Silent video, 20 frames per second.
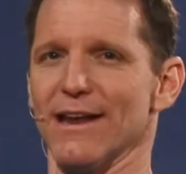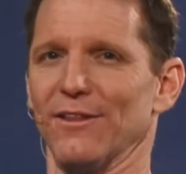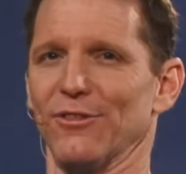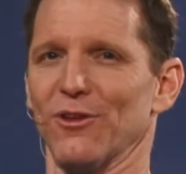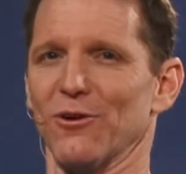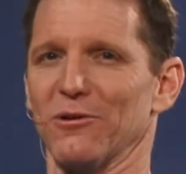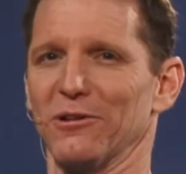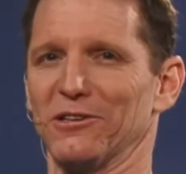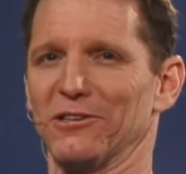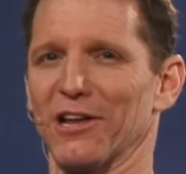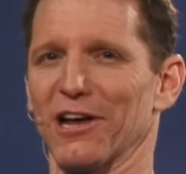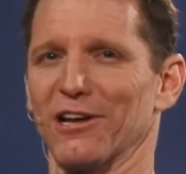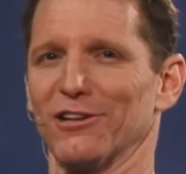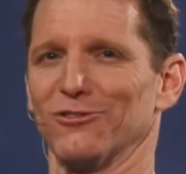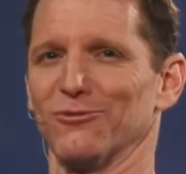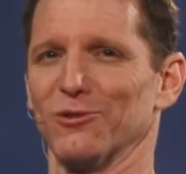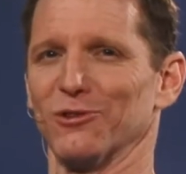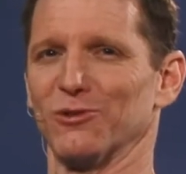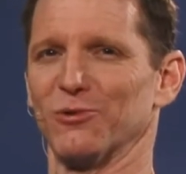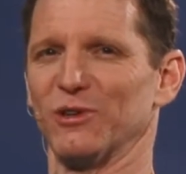30
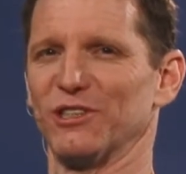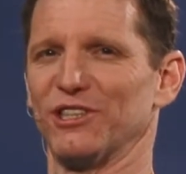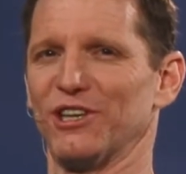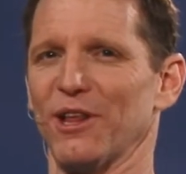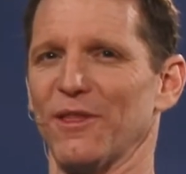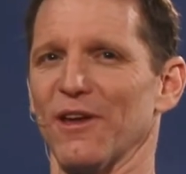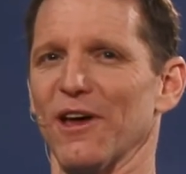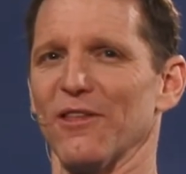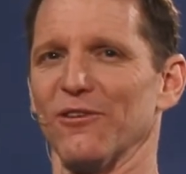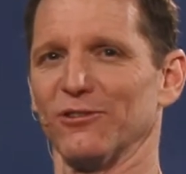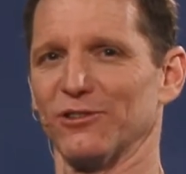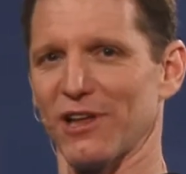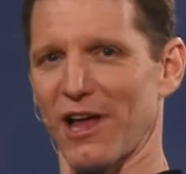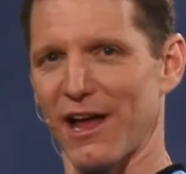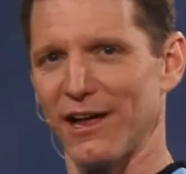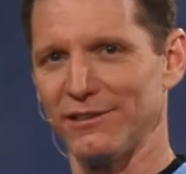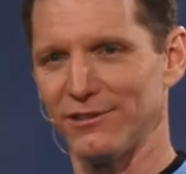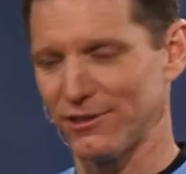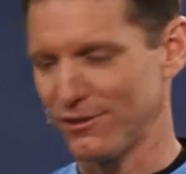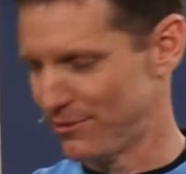seconds. We'll switch to the other
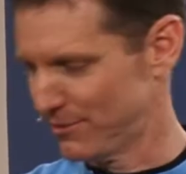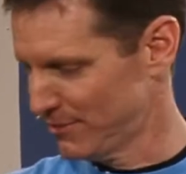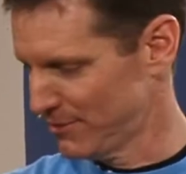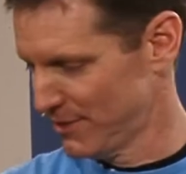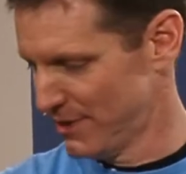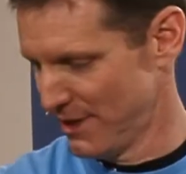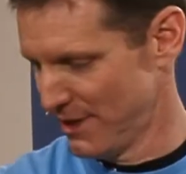side. So